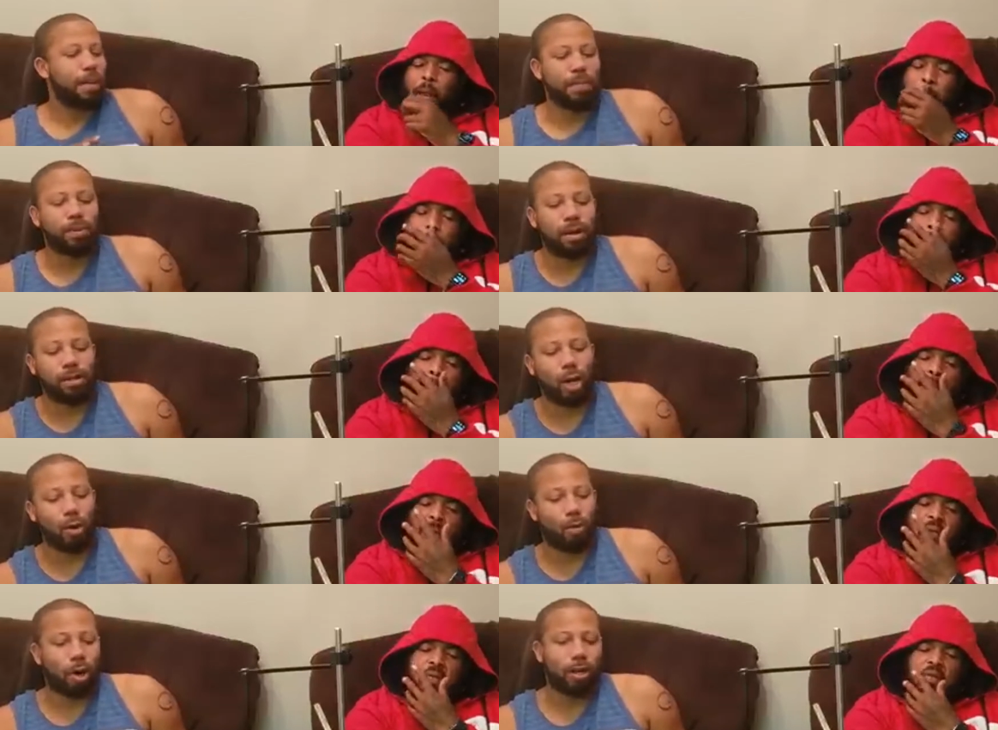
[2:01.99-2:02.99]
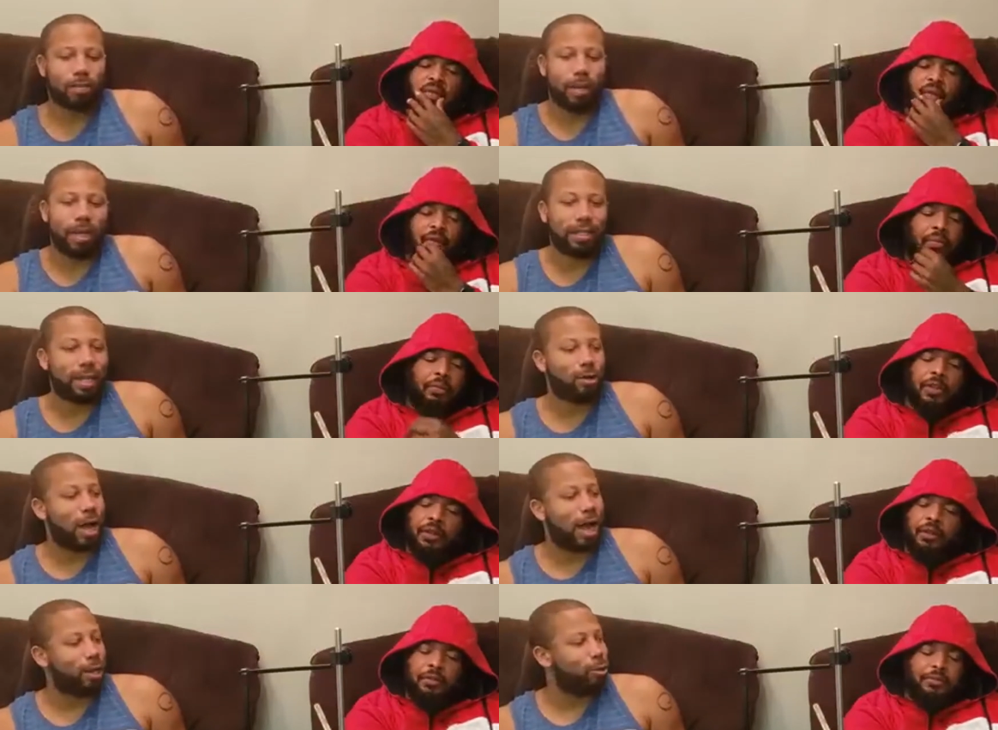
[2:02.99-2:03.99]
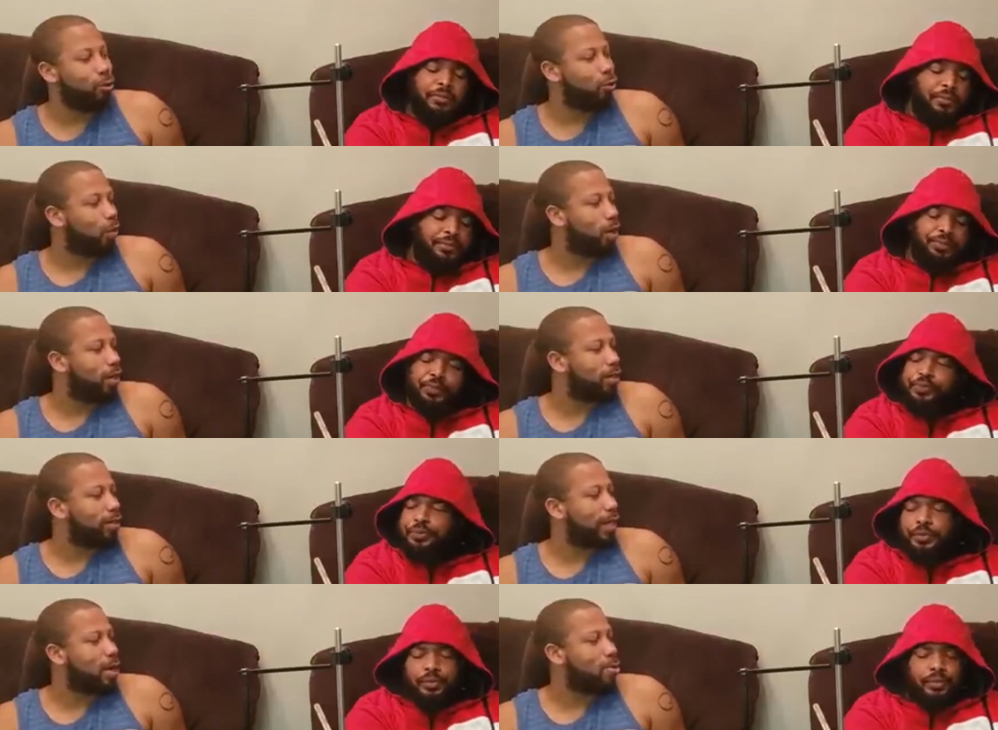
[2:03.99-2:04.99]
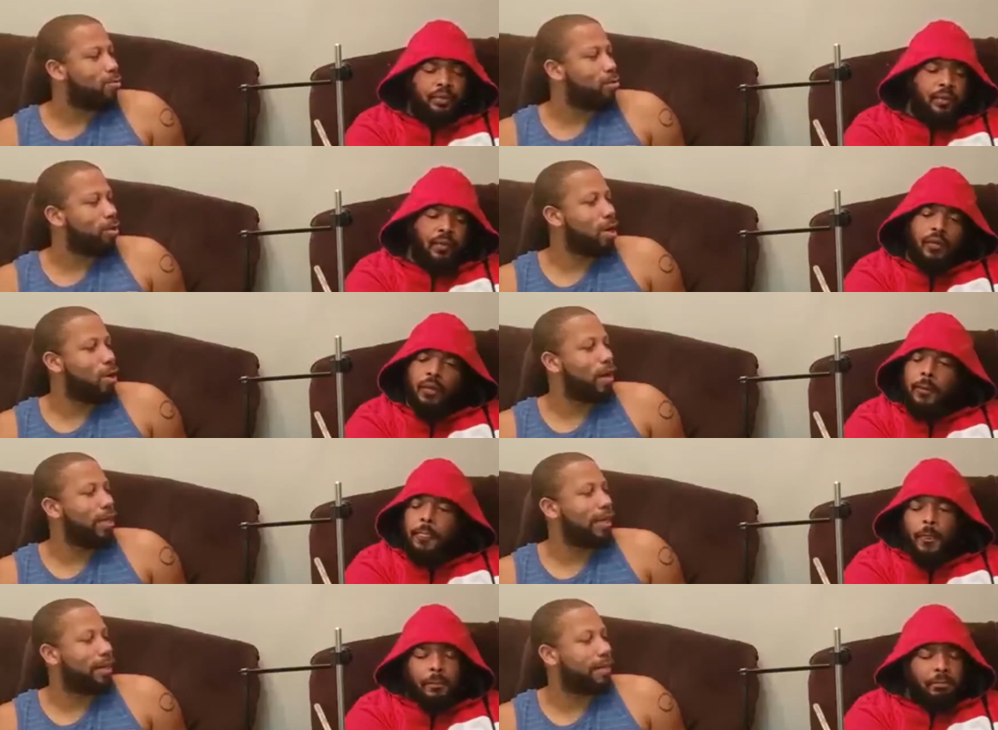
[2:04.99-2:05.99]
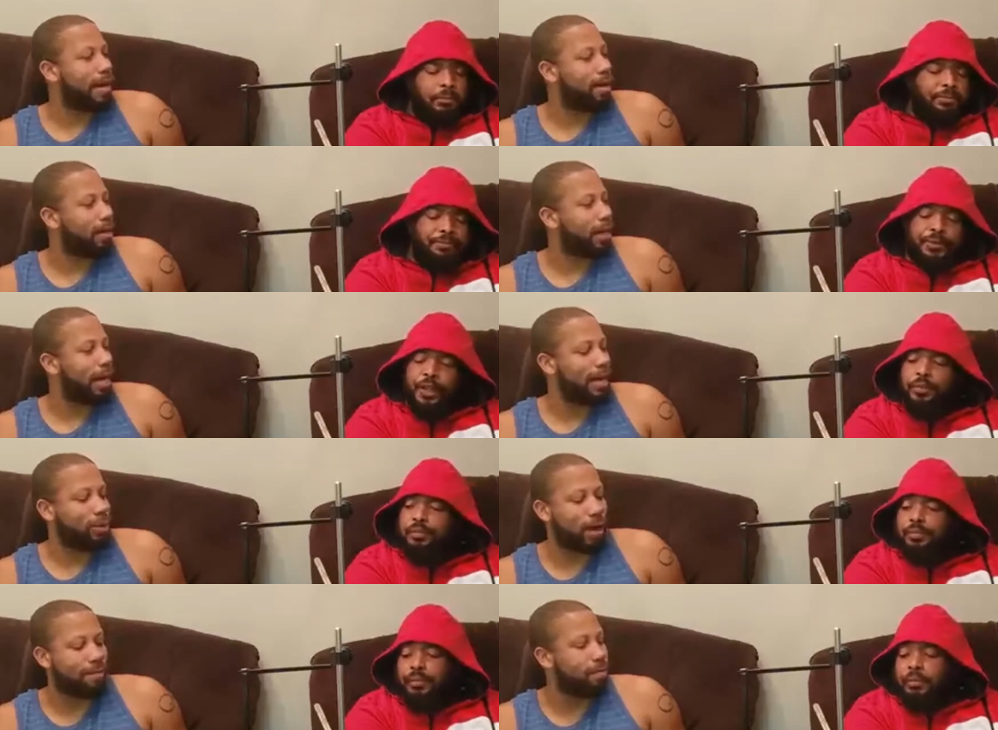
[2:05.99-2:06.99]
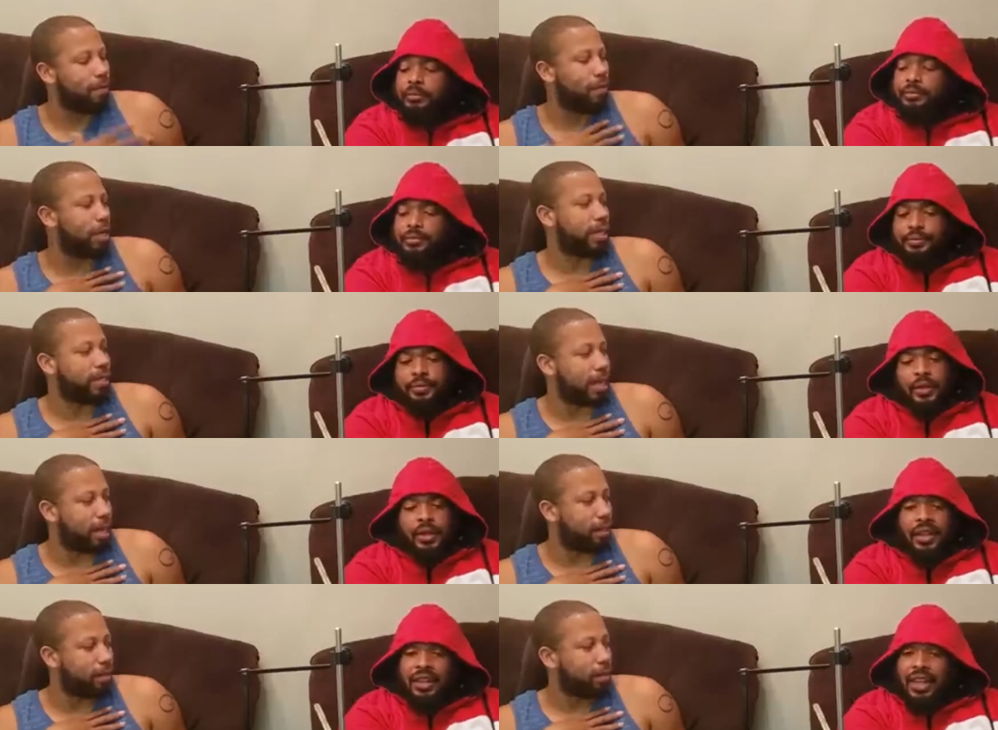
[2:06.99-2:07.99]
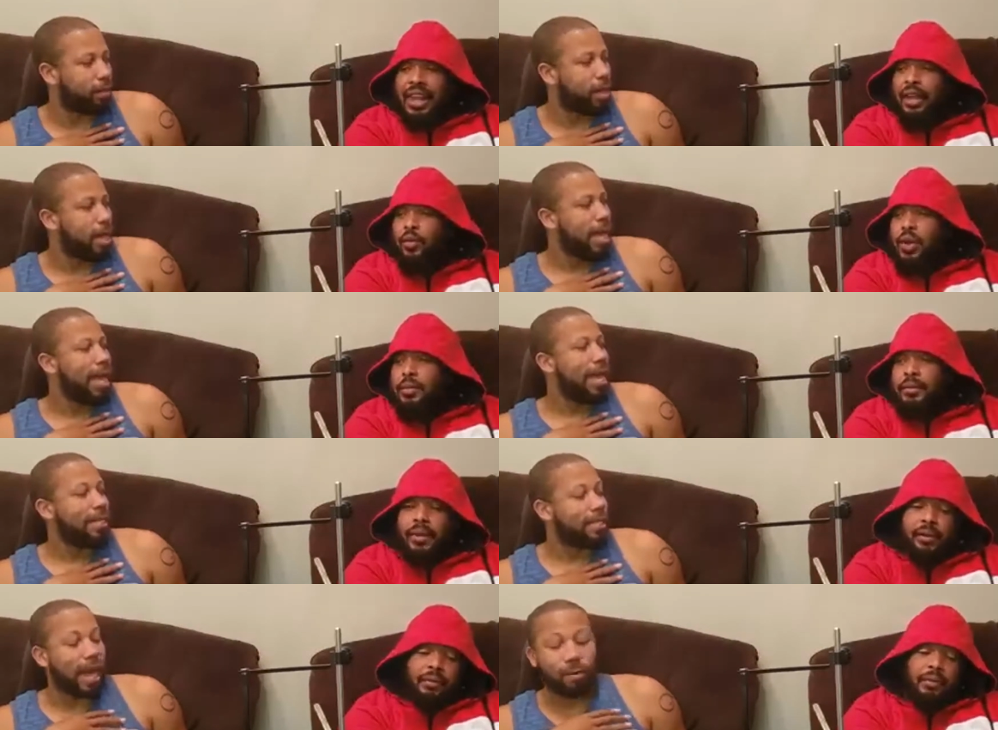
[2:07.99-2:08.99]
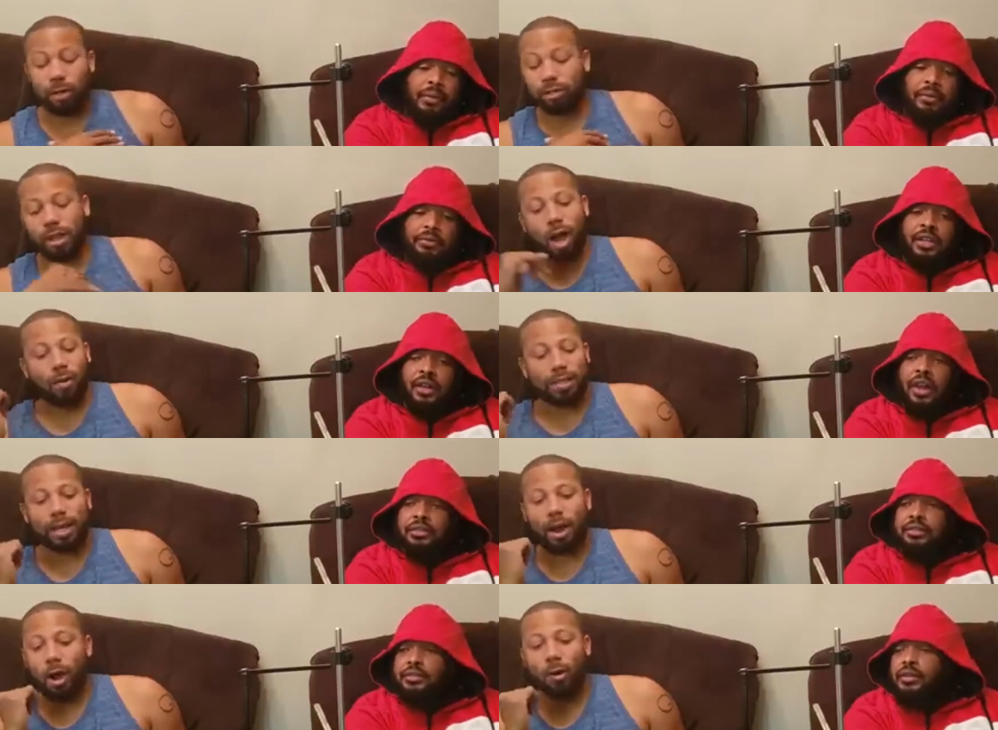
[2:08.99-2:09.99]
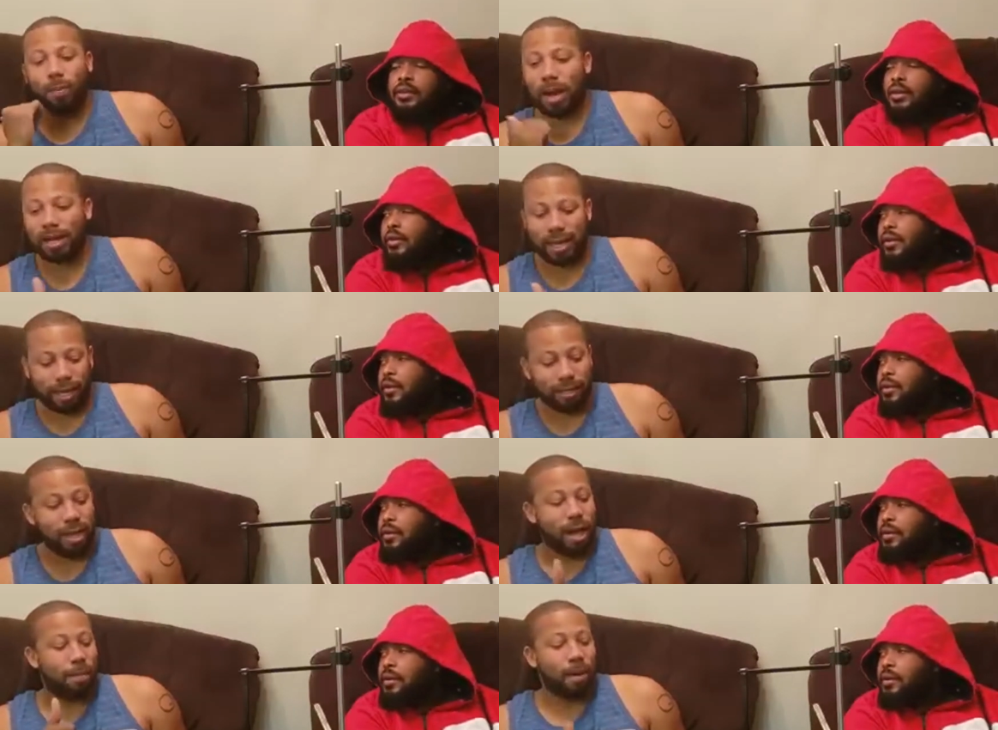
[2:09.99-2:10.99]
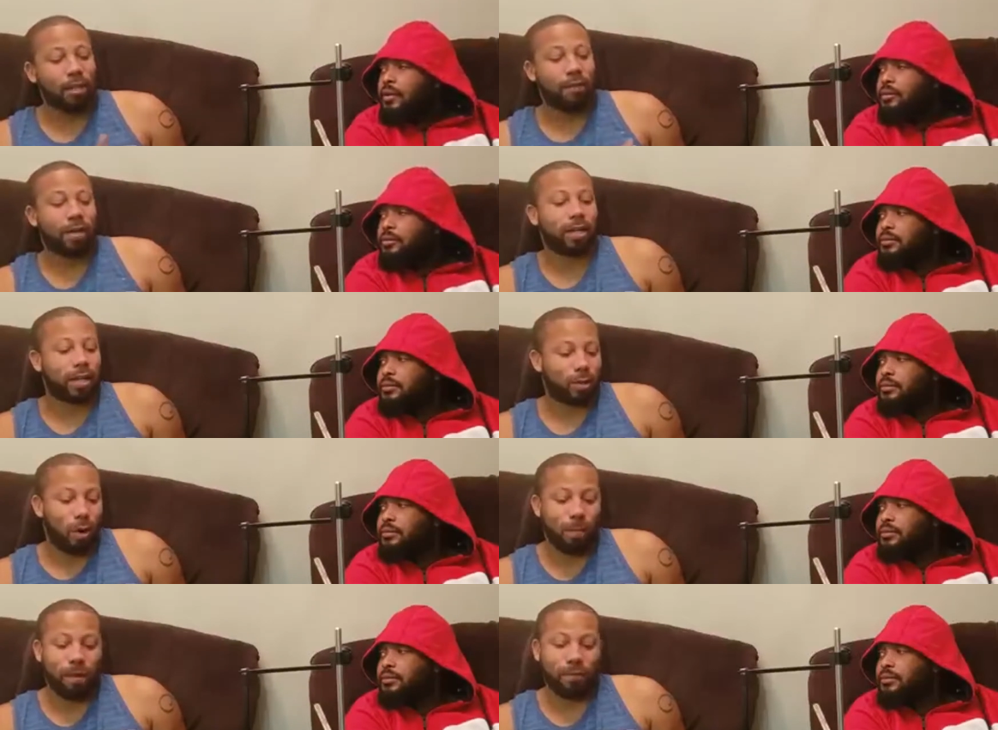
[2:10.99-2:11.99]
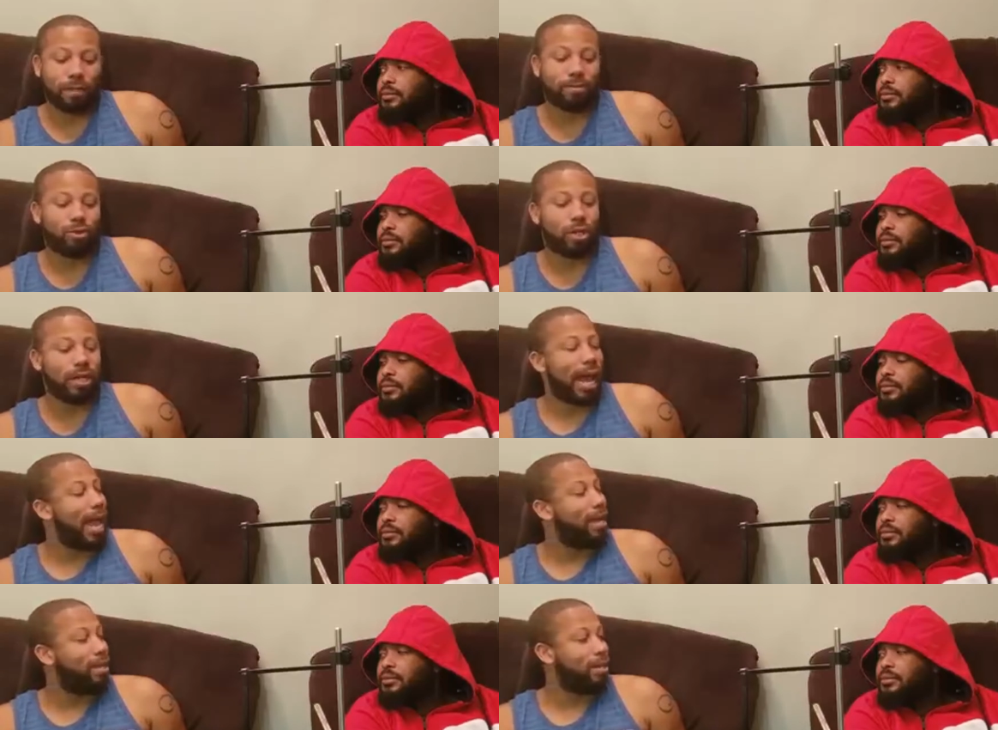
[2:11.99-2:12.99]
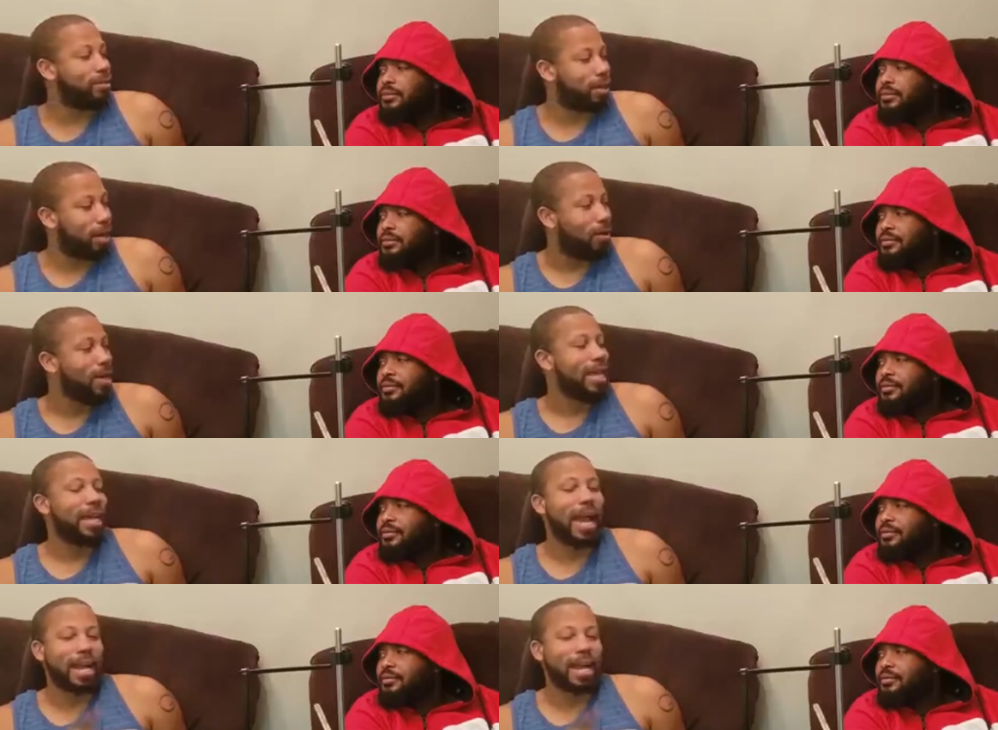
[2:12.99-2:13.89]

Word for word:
Speaker 1: people don't know what words mean. They don't know how to use words. They don't know anything about it, and it drives me fucking insane.
Speaker 2: They like women. It's
Speaker 1: like we used to always say on old podcasts. A motherfucker can quote me for some shit eight years ago, and